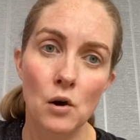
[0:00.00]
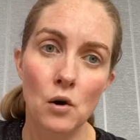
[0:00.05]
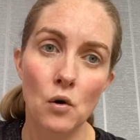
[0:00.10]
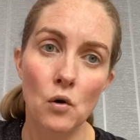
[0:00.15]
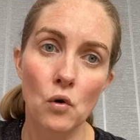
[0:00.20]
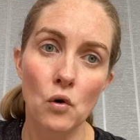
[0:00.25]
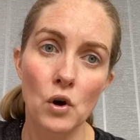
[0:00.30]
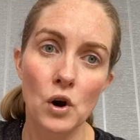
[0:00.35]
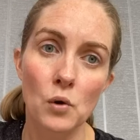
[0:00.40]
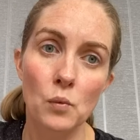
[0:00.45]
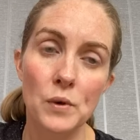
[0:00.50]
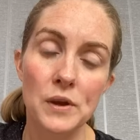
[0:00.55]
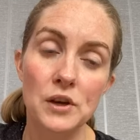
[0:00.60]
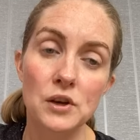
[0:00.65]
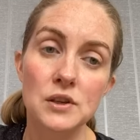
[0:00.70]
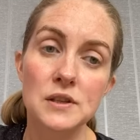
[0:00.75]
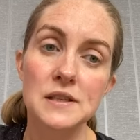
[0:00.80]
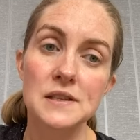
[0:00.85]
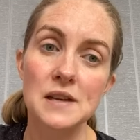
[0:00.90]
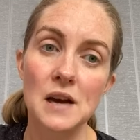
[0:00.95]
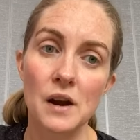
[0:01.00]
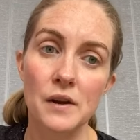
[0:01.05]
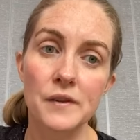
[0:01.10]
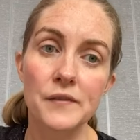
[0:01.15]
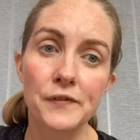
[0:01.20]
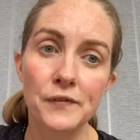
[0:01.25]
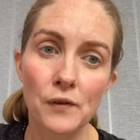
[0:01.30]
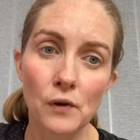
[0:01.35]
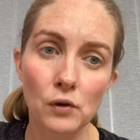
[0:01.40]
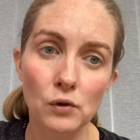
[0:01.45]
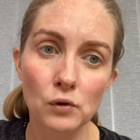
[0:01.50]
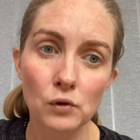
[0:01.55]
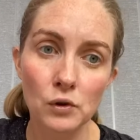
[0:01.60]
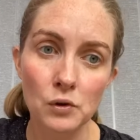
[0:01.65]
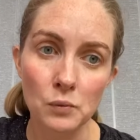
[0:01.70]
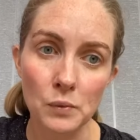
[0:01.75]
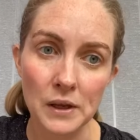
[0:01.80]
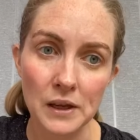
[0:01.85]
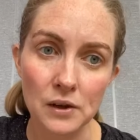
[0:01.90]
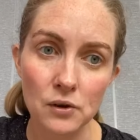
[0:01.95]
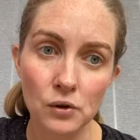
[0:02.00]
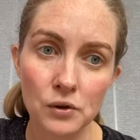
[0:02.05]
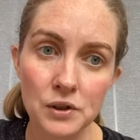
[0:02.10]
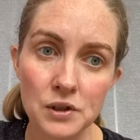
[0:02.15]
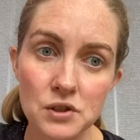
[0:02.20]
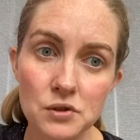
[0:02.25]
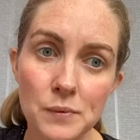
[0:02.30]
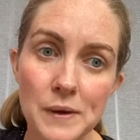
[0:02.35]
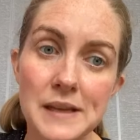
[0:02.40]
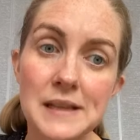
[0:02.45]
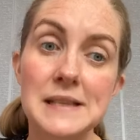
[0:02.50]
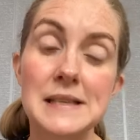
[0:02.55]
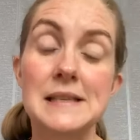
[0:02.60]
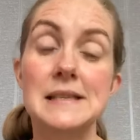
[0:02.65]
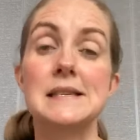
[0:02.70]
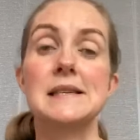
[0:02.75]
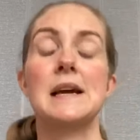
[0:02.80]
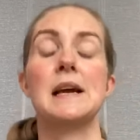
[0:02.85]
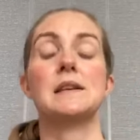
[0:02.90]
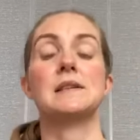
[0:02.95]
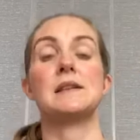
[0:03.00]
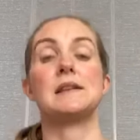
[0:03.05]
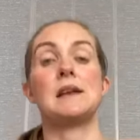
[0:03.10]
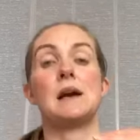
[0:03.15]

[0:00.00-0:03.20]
Or we could start the following week on the 26th, and that